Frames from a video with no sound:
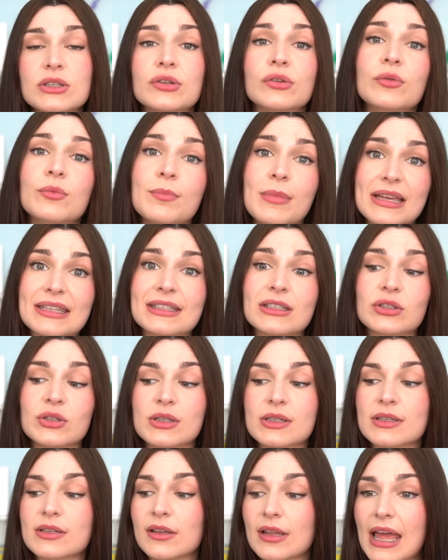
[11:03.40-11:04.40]
to
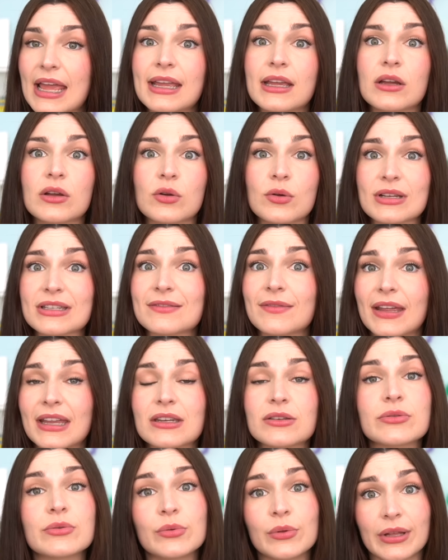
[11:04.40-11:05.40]
messages like Chris van
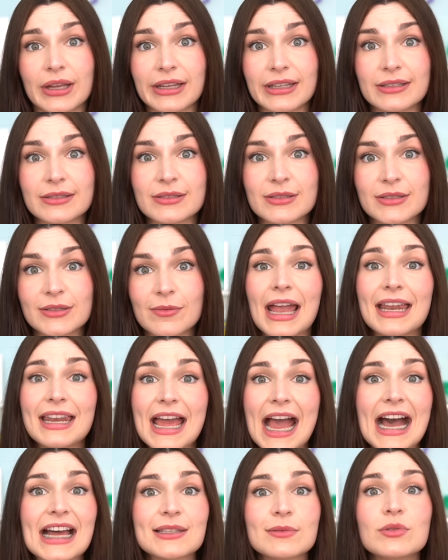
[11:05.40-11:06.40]
Tulleken's. And
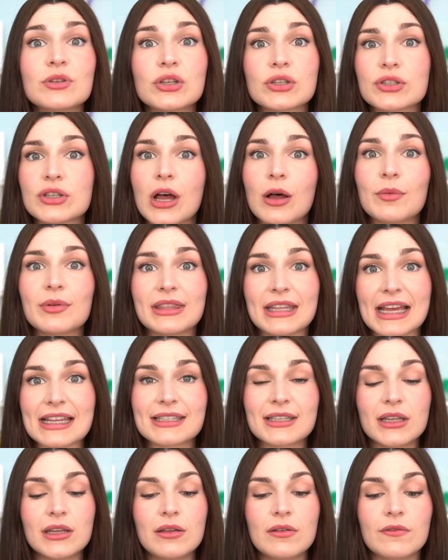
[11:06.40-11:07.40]
as we just saw with
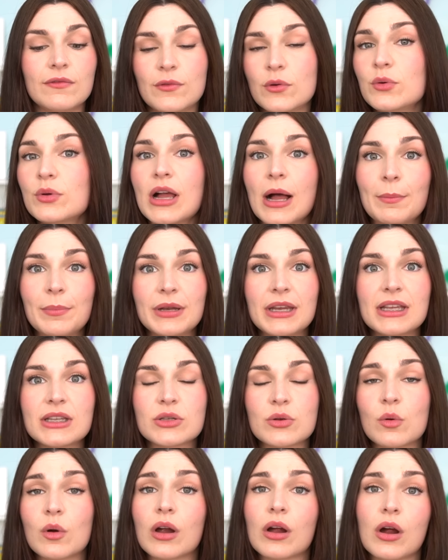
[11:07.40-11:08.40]
Nestle, food companies
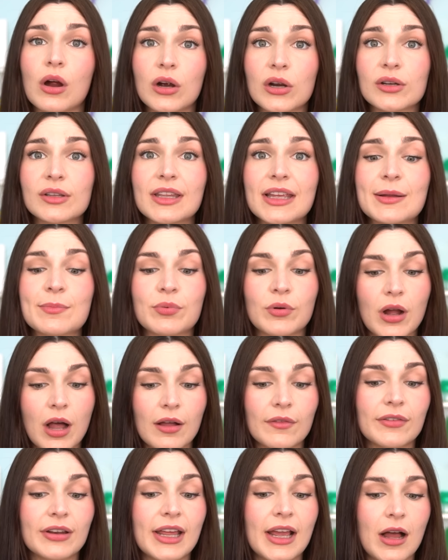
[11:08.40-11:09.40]
who are currently
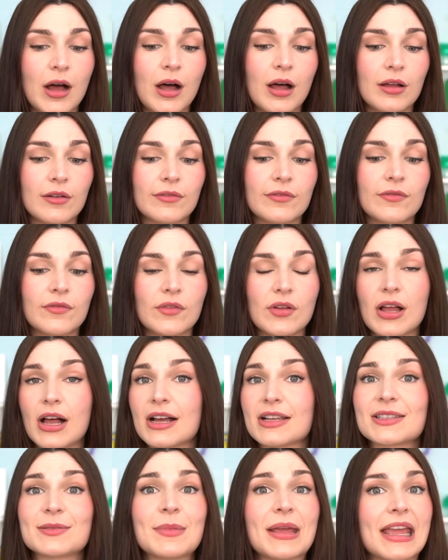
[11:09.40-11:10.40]
profiting off
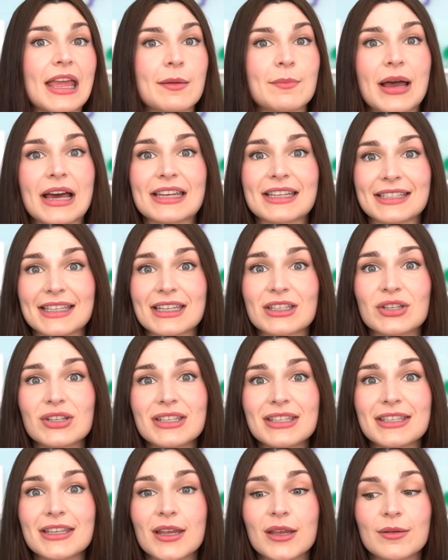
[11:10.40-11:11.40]
us making bad
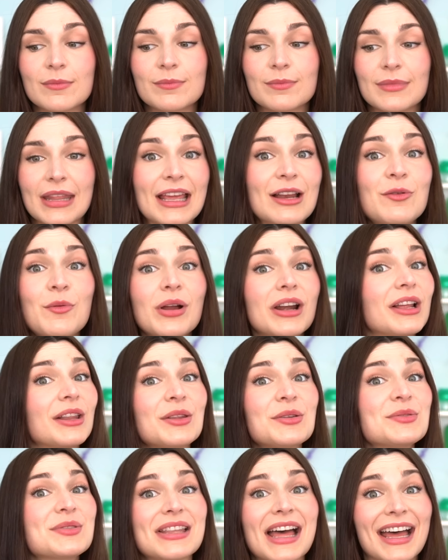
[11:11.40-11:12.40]
decisions, they don't want to
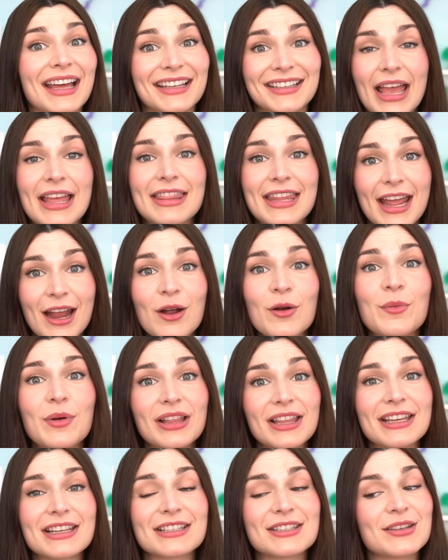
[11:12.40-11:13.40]
lose that. And they're
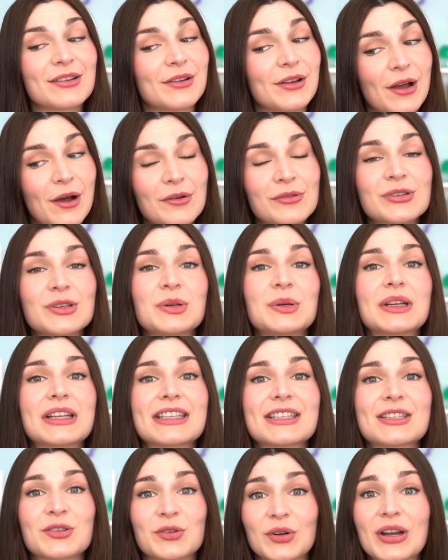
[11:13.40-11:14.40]
willing to go to
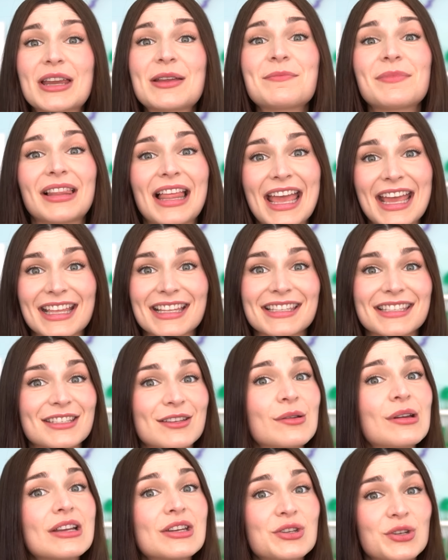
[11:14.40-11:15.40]
extreme lengths
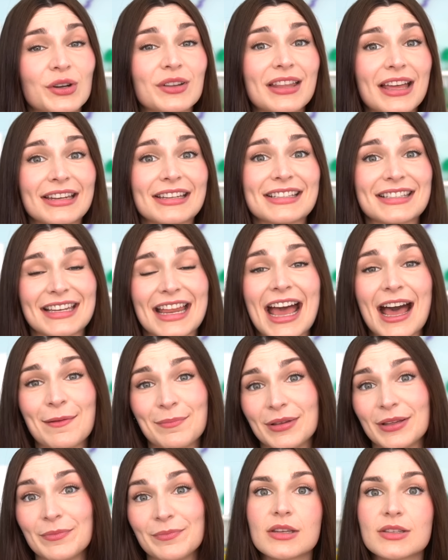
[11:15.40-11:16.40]
to ensure that doesn't
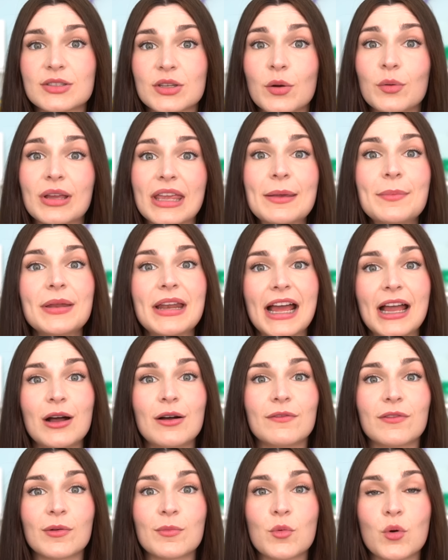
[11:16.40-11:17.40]
happen. So keep an eye
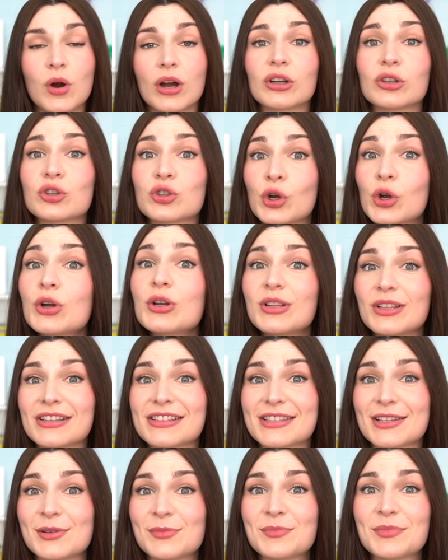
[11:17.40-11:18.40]
out for more
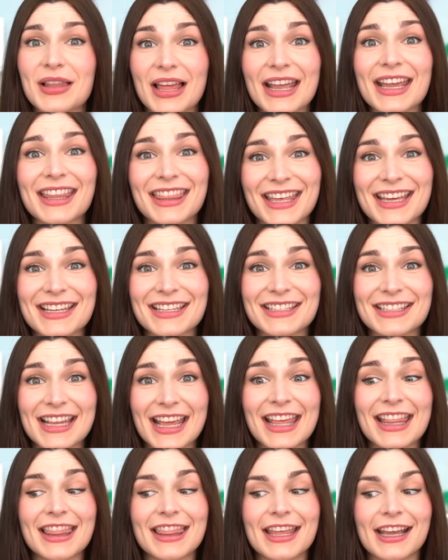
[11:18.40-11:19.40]
journalism like this
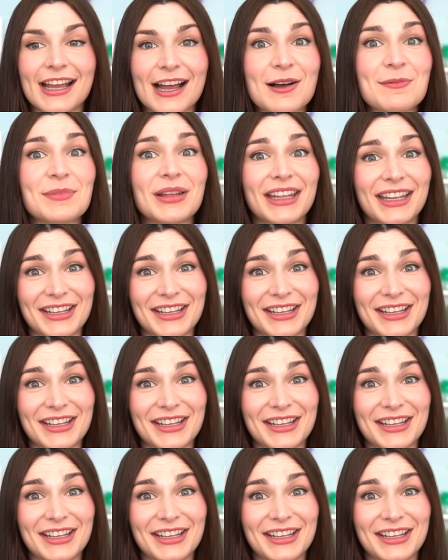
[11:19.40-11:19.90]
in the coming